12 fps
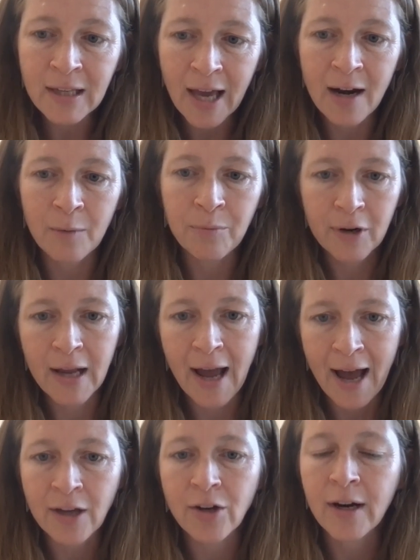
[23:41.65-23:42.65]
can get a pretty
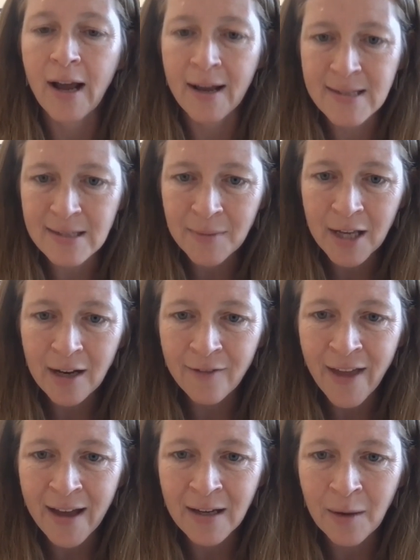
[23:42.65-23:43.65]
accurate estimate
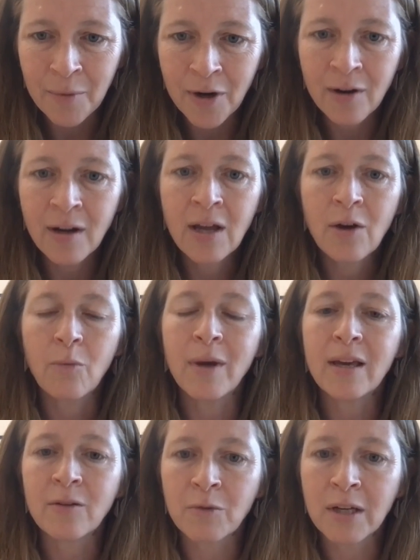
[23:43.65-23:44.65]
of that number,
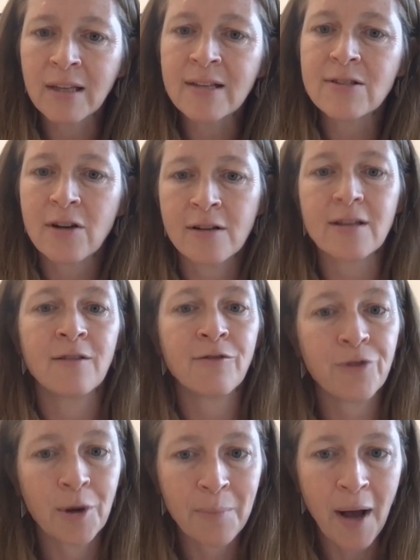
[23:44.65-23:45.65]
we can really start to
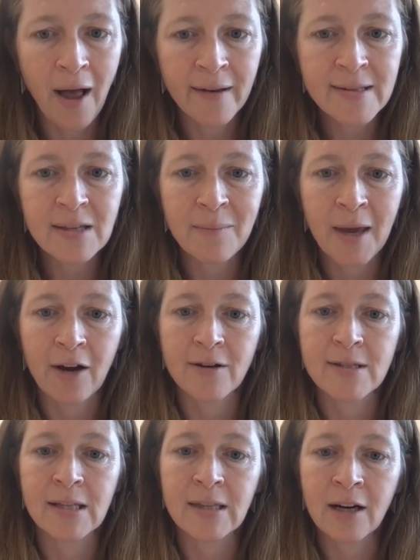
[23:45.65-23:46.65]
inform
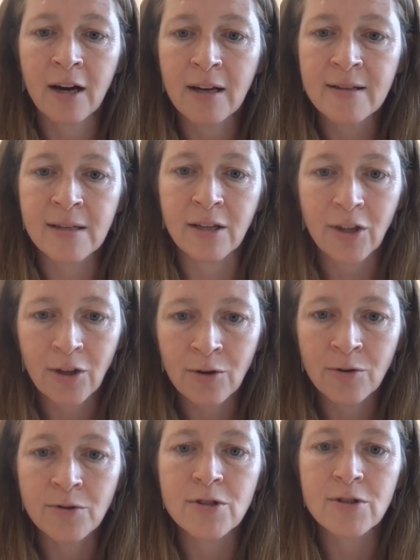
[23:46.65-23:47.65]
policymakers that there is a
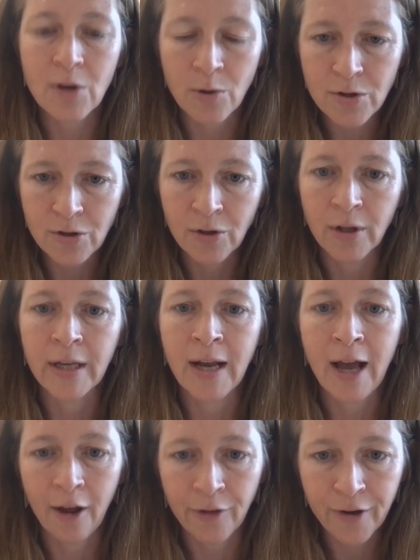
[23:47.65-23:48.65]
huge social and
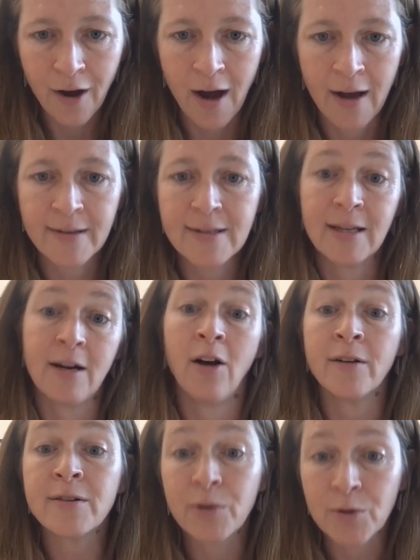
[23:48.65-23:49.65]
health cost that
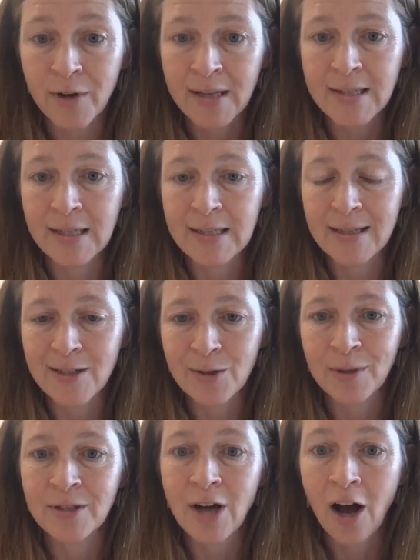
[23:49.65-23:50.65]
also translates into
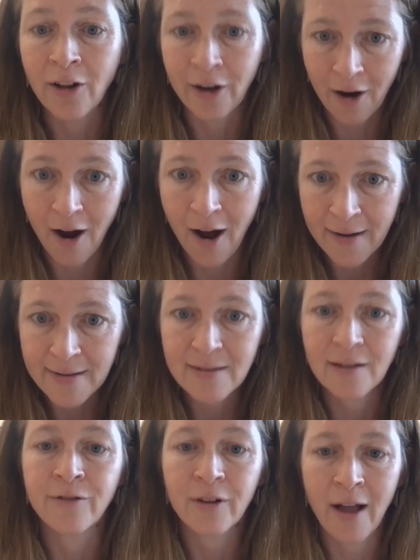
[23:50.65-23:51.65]
a dollar cost
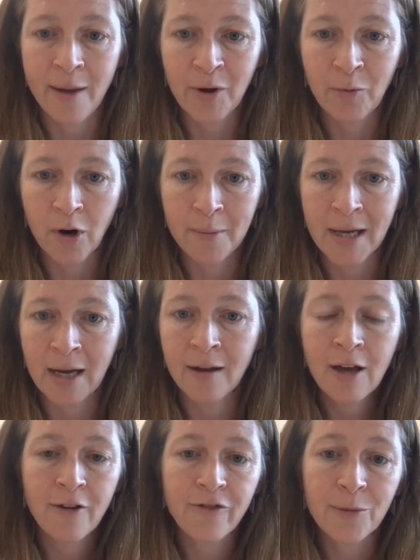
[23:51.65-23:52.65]
of climate warming
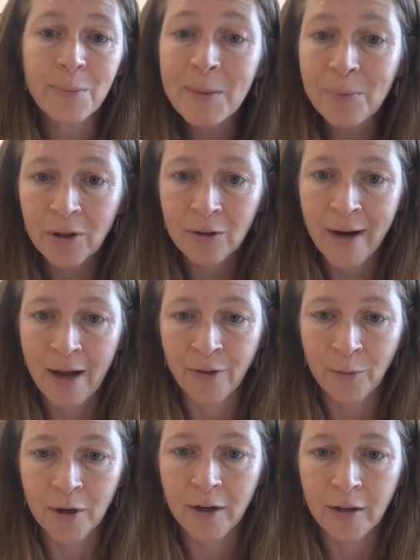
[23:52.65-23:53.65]
for people around
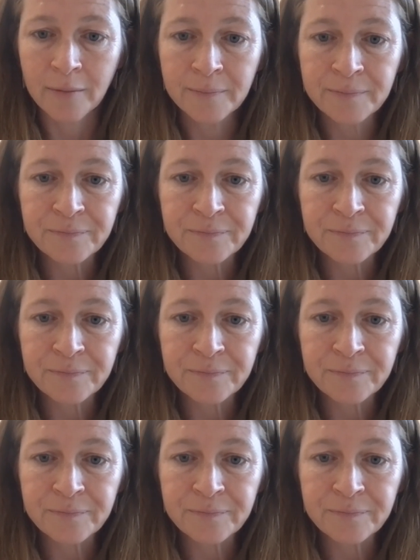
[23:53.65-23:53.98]
the world.